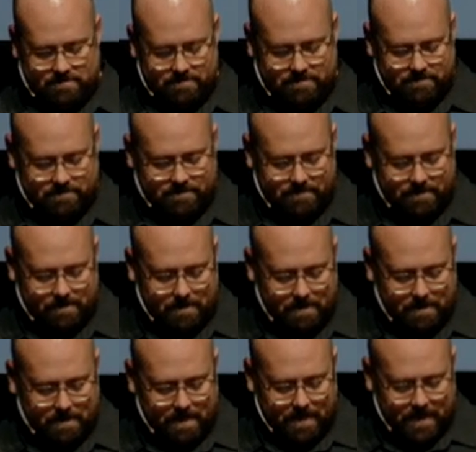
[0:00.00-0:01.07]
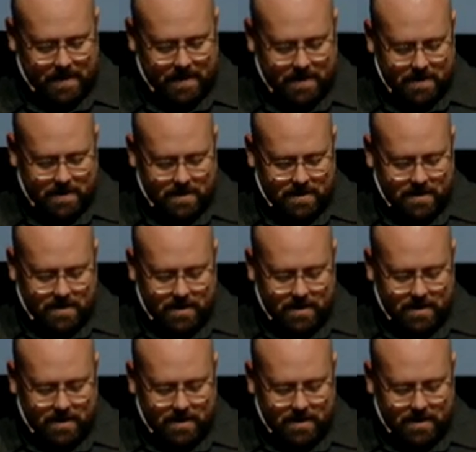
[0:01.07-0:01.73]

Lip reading: (no one is talking)